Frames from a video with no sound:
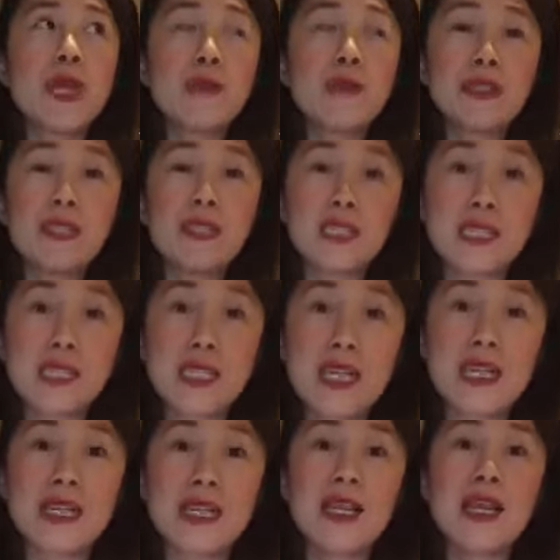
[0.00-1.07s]
be able to
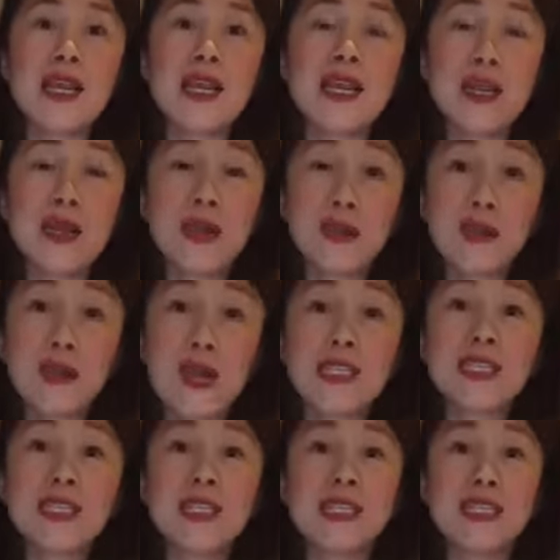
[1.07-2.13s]
sit and
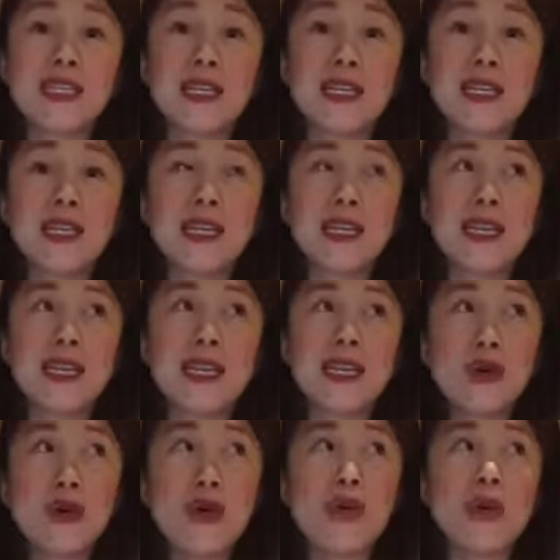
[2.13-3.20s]
rest
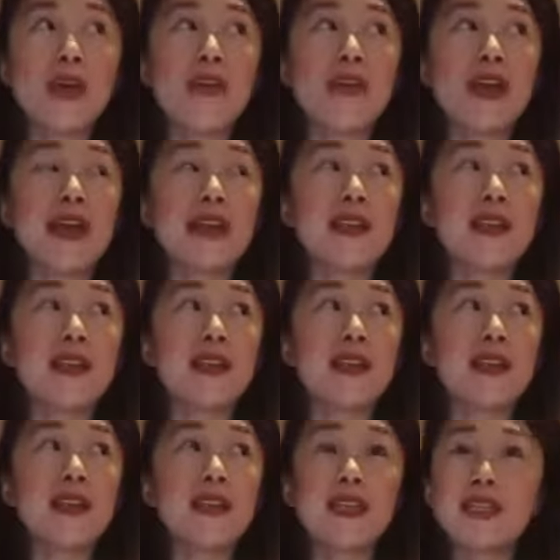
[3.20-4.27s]
in knowing that
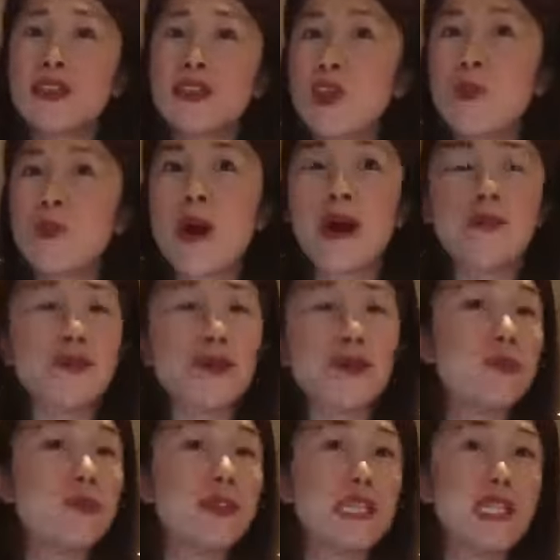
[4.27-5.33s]
this is all part of the
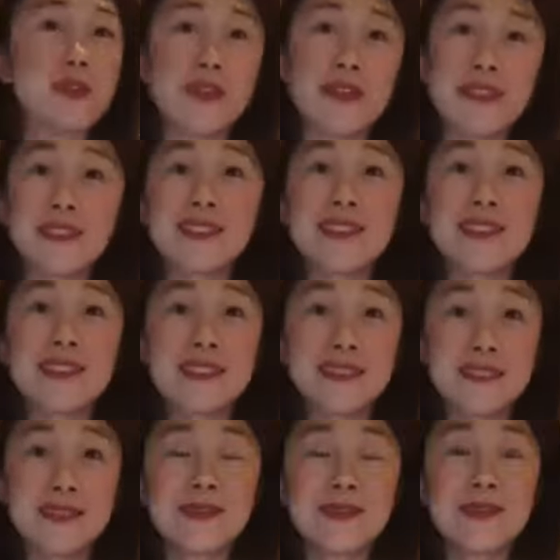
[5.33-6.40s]
human experience,
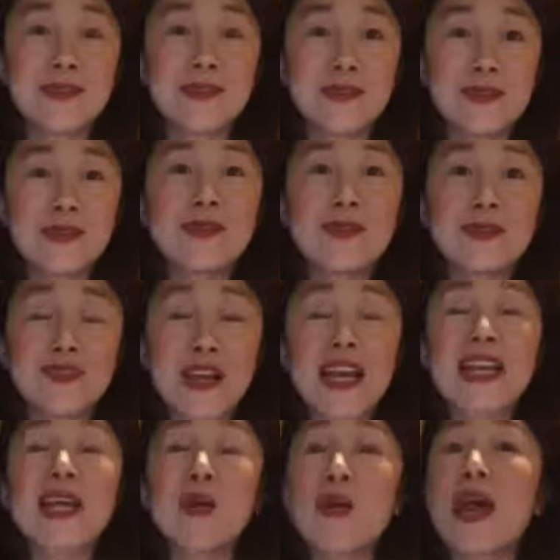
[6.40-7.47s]
right?
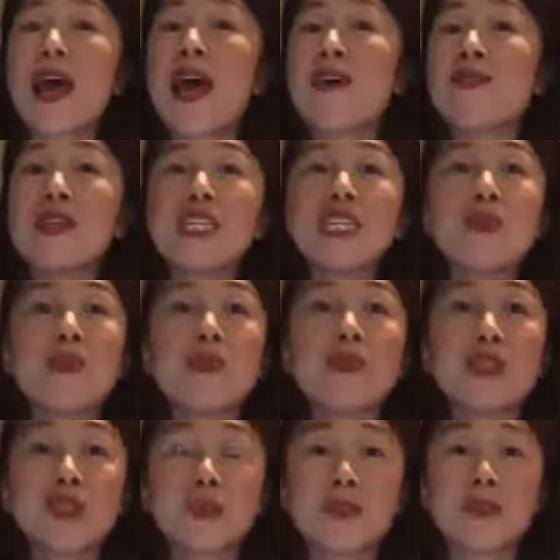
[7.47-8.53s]
And we have these
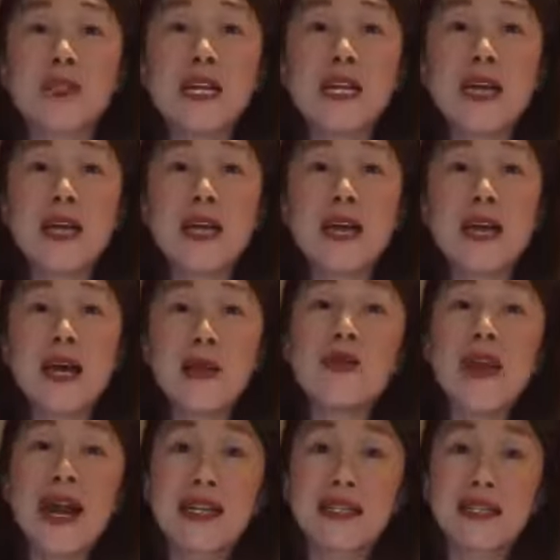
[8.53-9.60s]
spiritual
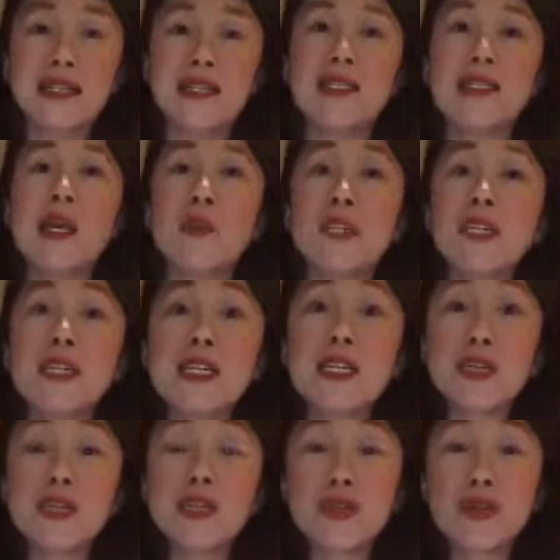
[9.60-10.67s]
practices that we turn
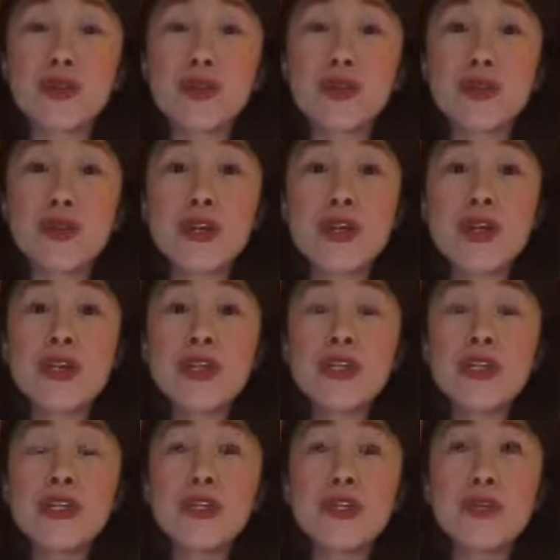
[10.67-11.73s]

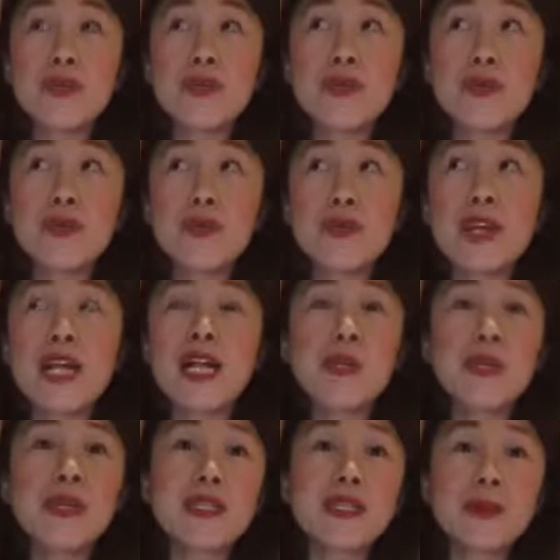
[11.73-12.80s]
to help
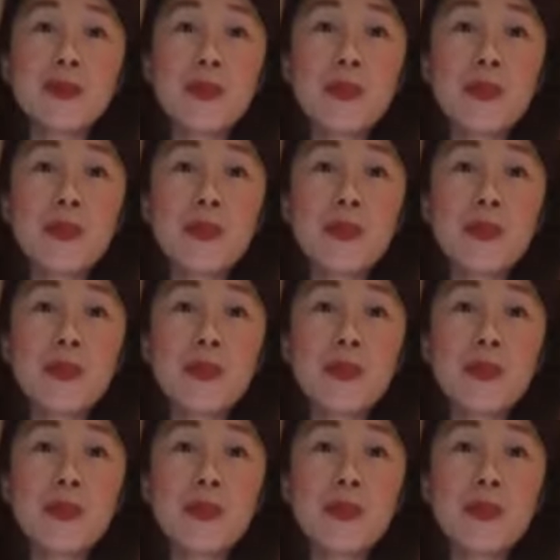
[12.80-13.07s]
us